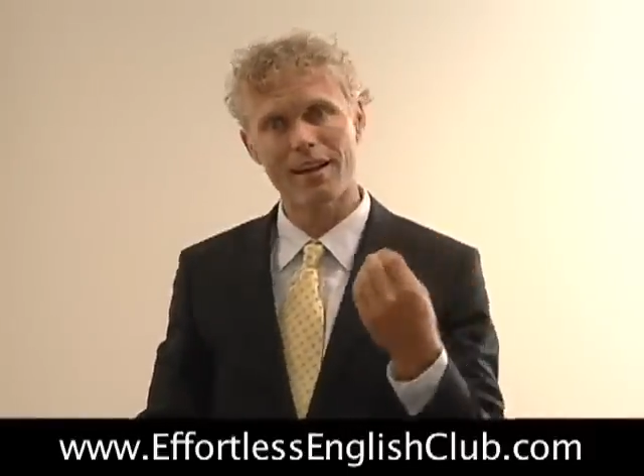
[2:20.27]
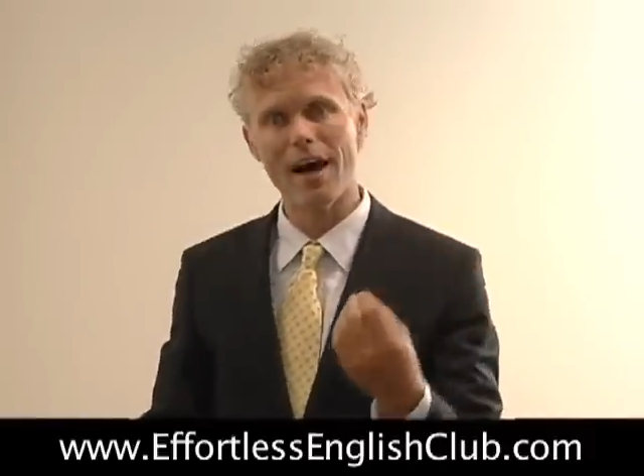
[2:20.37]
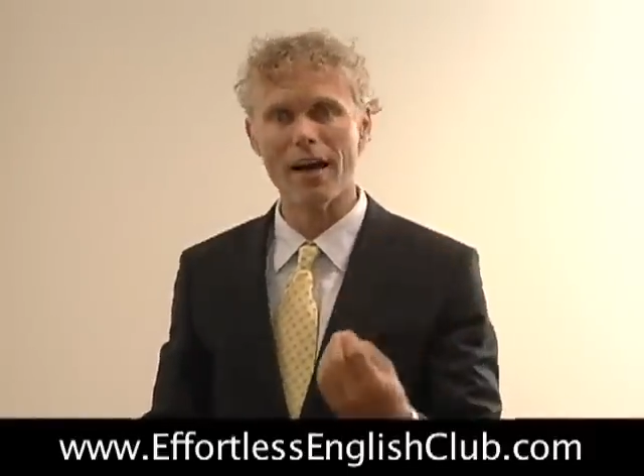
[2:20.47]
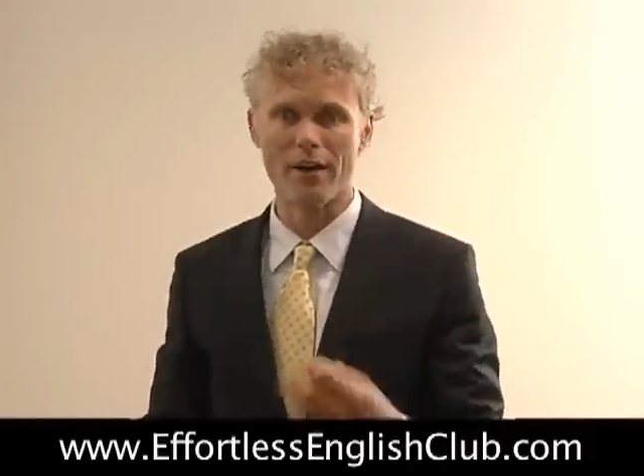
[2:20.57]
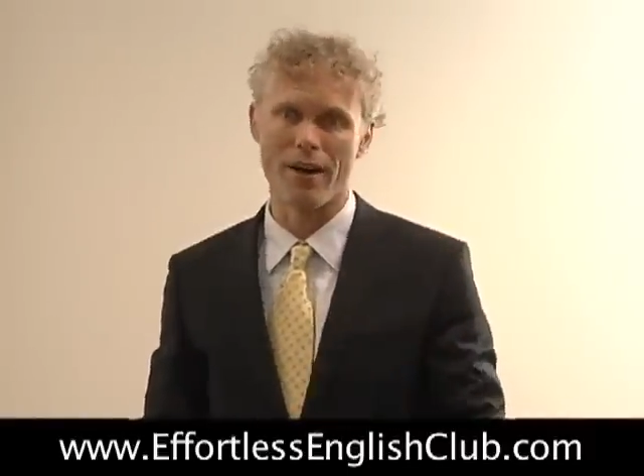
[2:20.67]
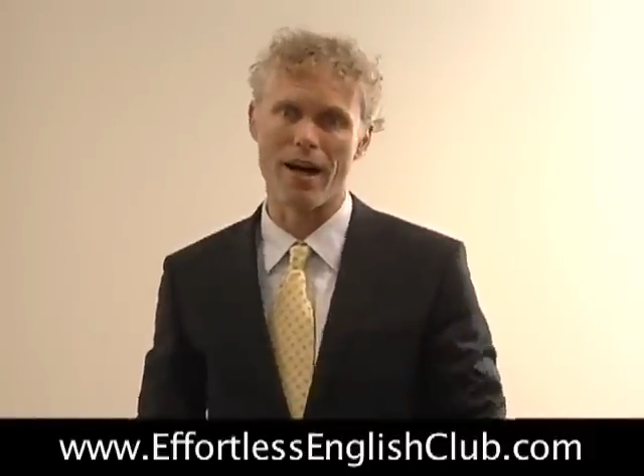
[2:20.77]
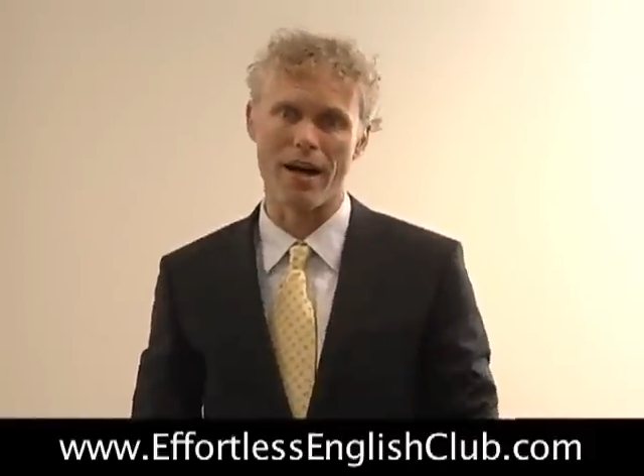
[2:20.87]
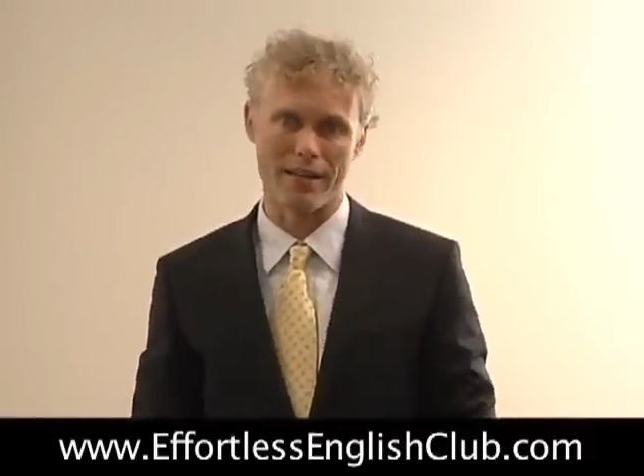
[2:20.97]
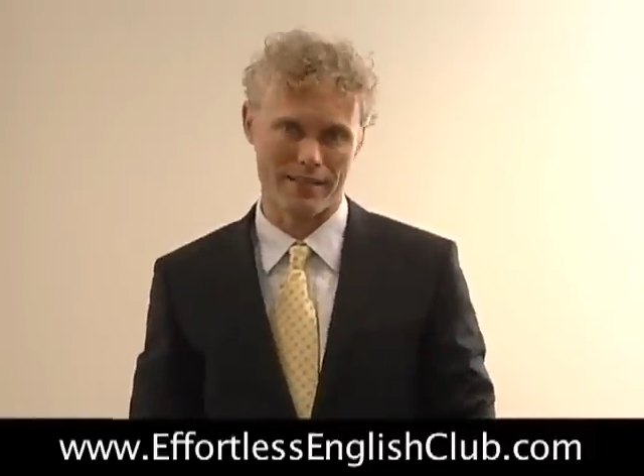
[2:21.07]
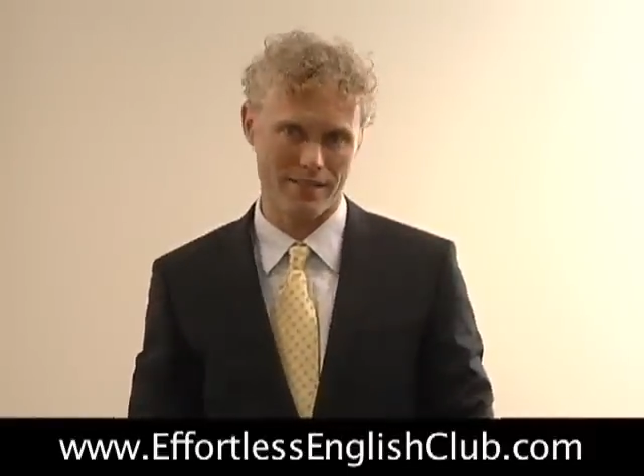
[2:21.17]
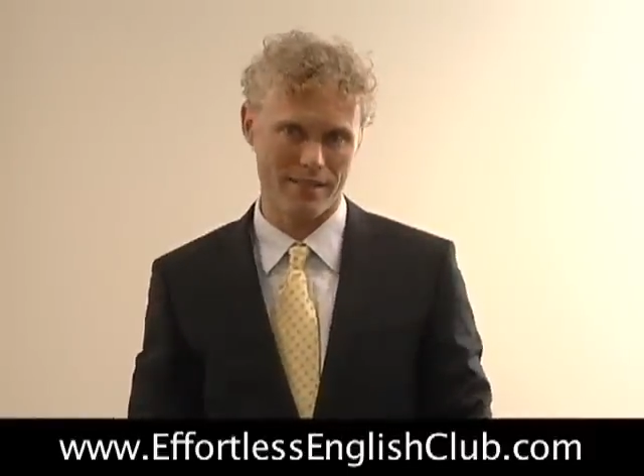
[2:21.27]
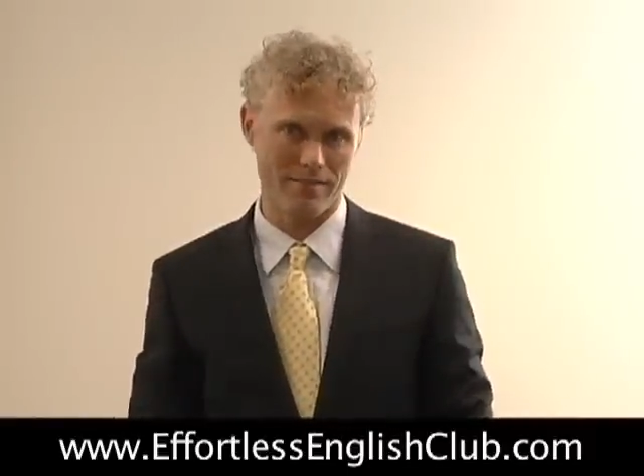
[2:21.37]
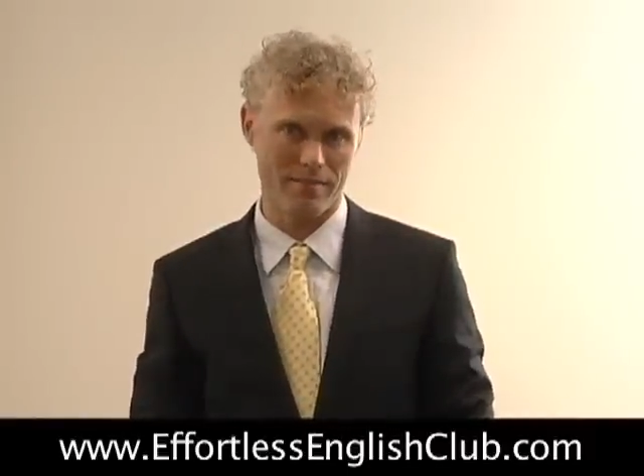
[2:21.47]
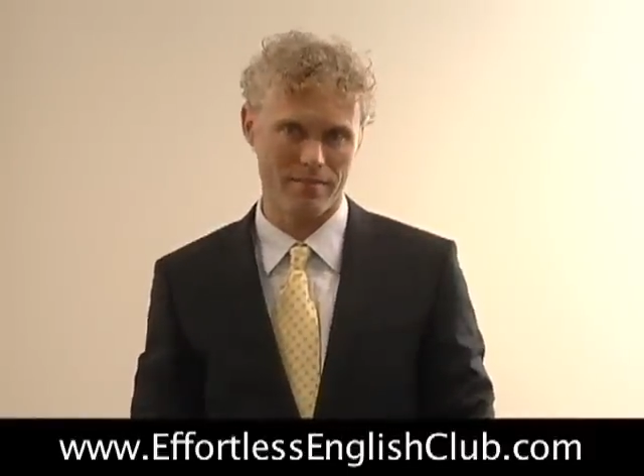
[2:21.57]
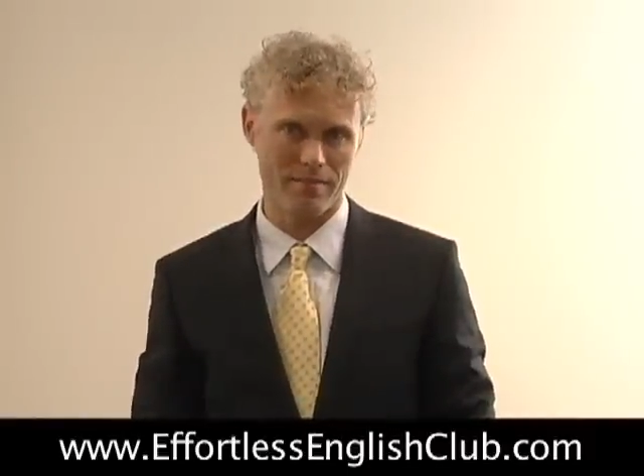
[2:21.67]
not your eyes.
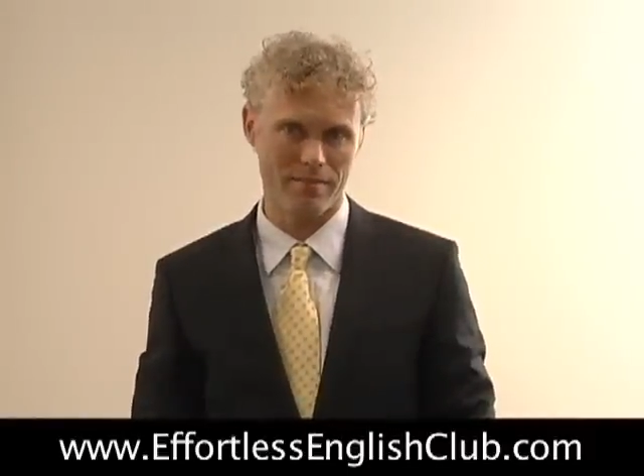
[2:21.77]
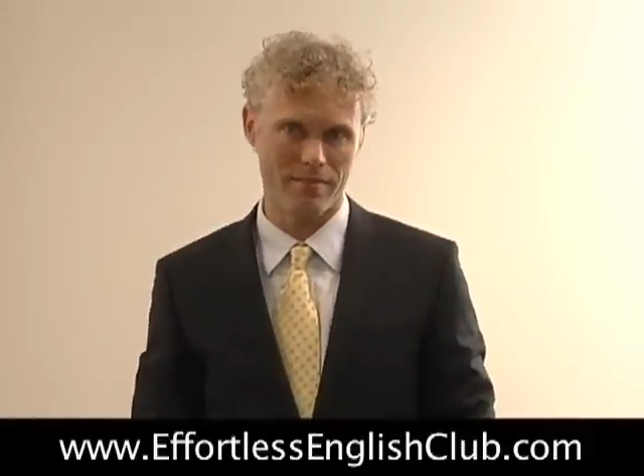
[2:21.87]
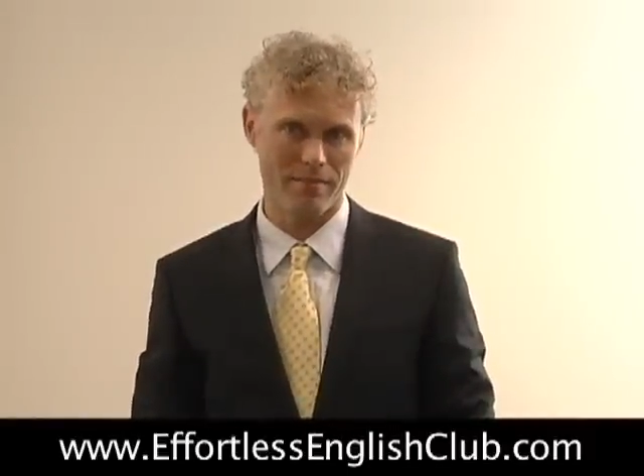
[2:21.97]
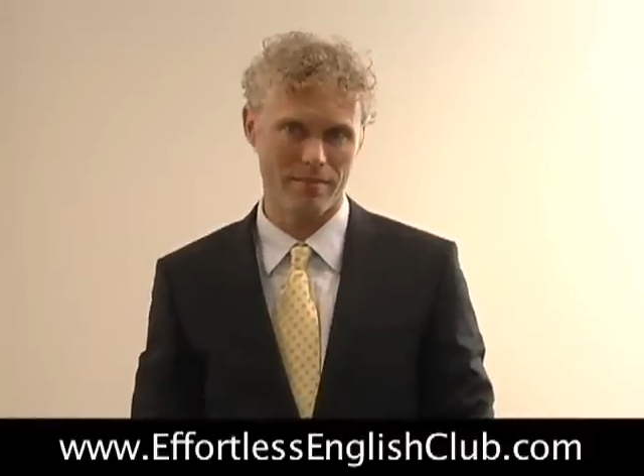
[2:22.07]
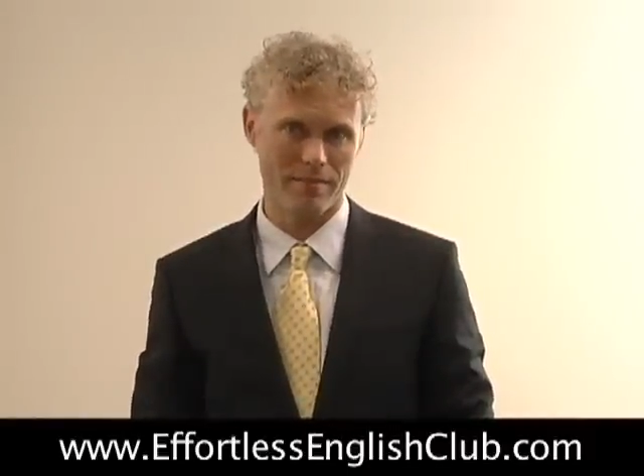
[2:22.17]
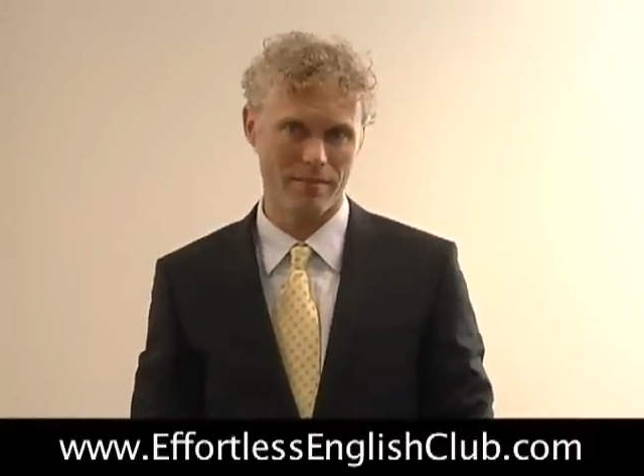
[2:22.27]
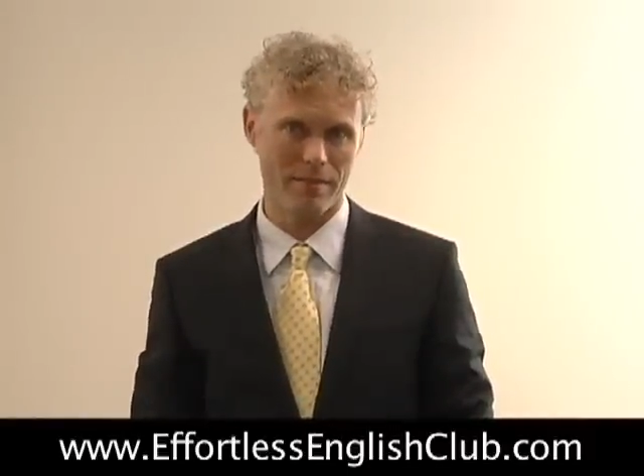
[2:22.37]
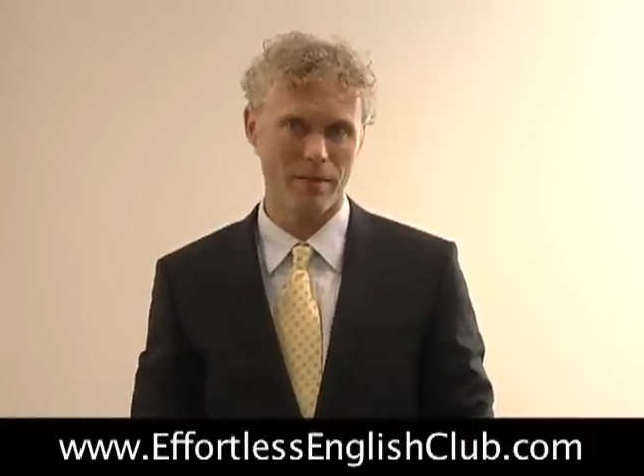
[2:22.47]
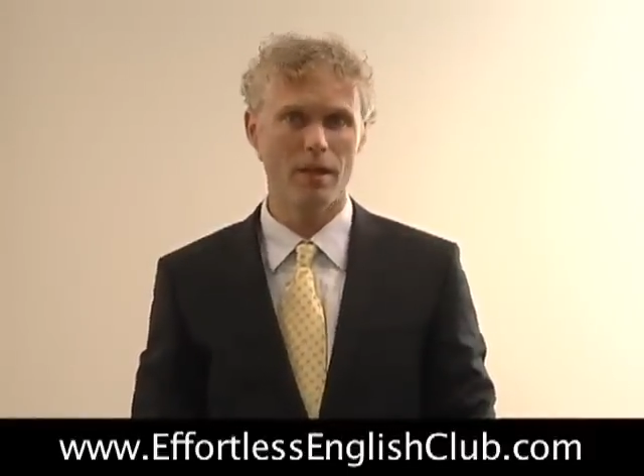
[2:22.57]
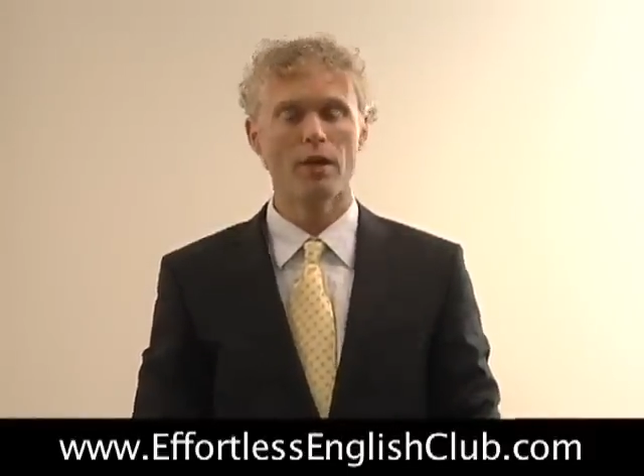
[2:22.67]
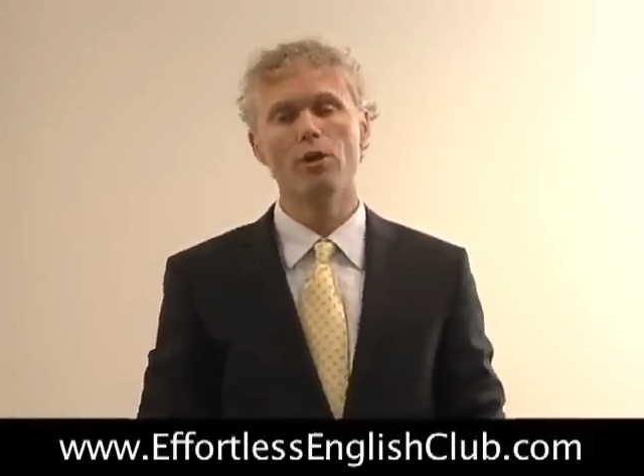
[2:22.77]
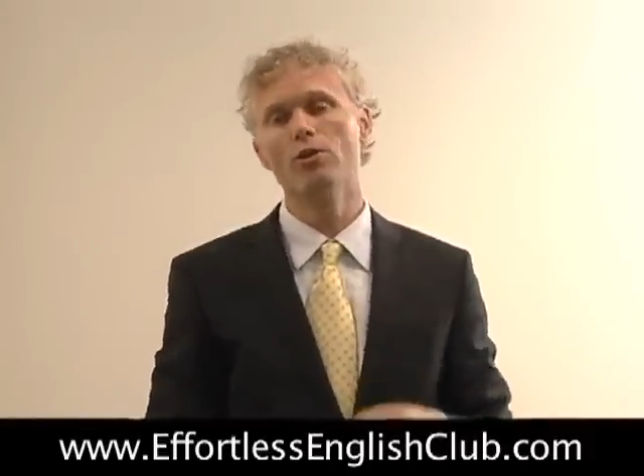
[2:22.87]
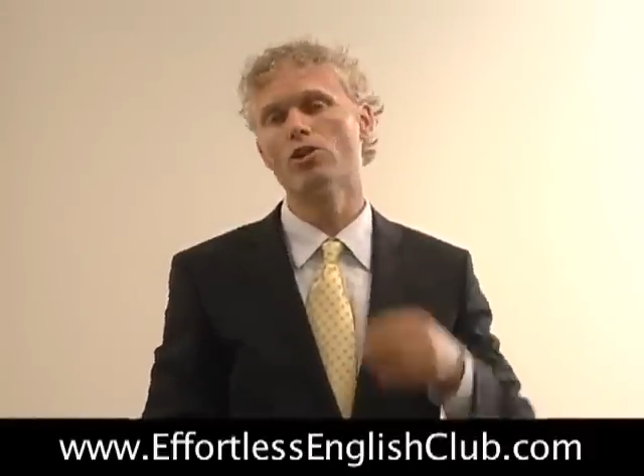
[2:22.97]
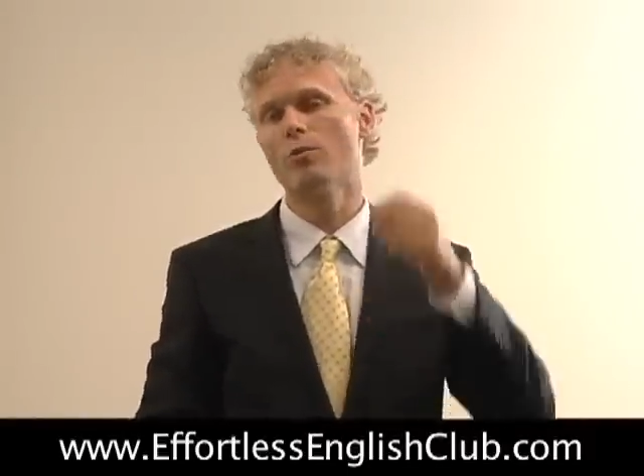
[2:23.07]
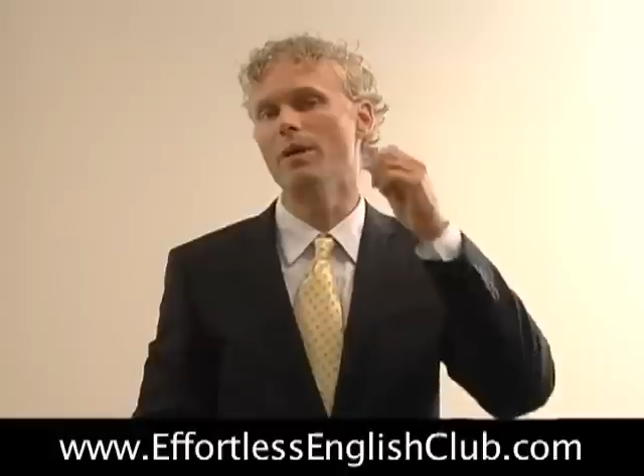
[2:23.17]

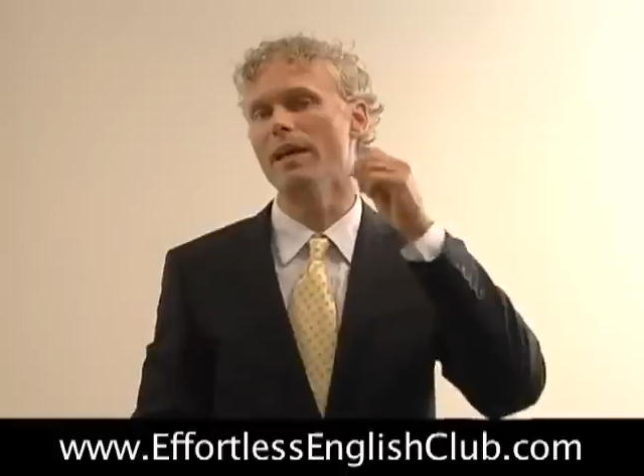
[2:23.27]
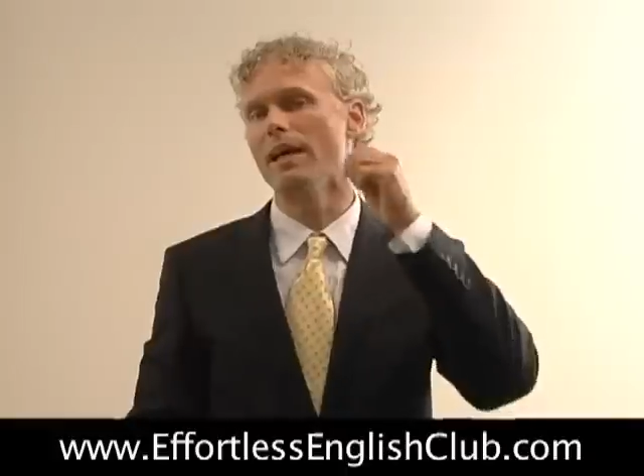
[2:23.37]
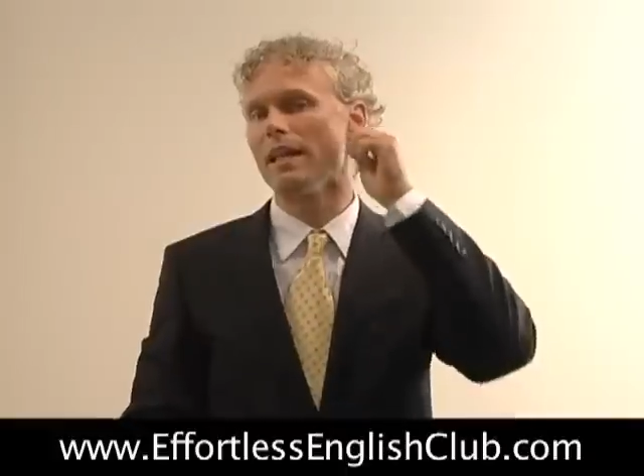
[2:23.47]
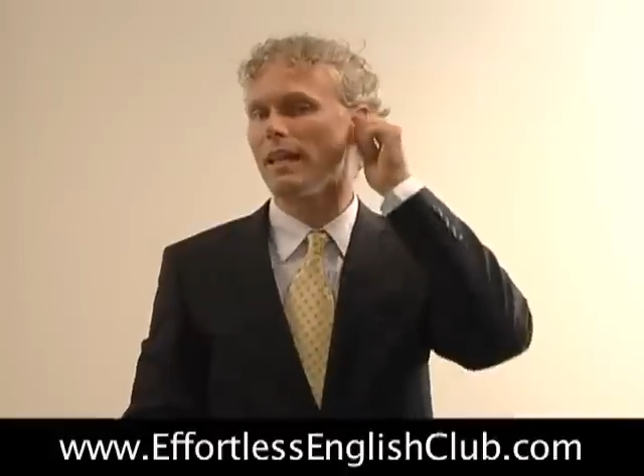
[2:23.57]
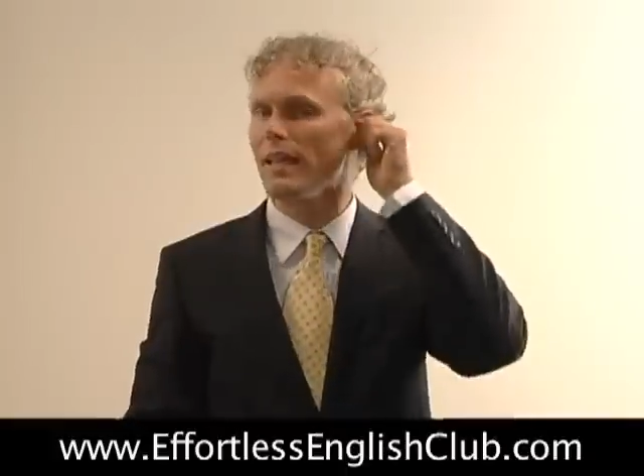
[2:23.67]
You should be